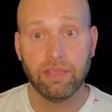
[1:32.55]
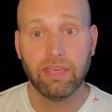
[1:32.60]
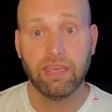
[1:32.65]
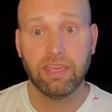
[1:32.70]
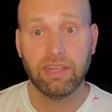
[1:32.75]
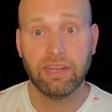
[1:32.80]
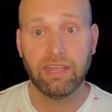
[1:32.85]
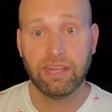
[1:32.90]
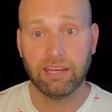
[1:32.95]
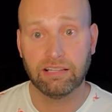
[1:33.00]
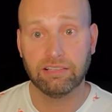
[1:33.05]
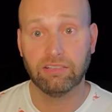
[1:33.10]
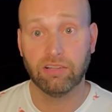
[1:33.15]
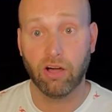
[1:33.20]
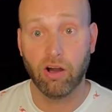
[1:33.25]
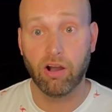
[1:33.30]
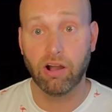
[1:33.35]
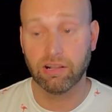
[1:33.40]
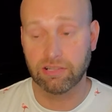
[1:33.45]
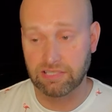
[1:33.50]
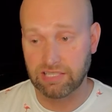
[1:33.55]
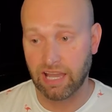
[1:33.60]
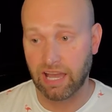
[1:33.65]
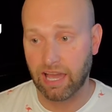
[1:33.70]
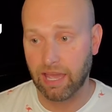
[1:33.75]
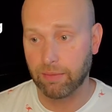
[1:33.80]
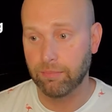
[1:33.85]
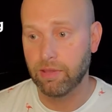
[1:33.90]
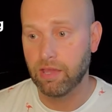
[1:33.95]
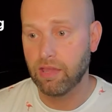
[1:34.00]
in, in a long
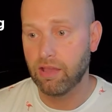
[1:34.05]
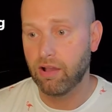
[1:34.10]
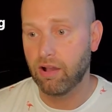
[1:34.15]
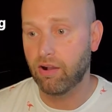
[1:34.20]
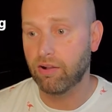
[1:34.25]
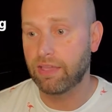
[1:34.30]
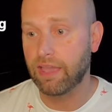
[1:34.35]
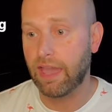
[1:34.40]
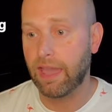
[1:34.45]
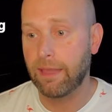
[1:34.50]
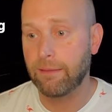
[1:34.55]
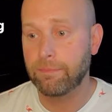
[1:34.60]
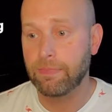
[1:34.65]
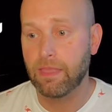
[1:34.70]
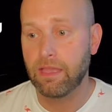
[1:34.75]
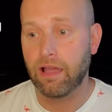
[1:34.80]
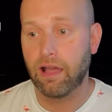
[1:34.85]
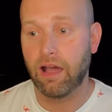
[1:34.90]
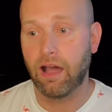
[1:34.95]
time okay?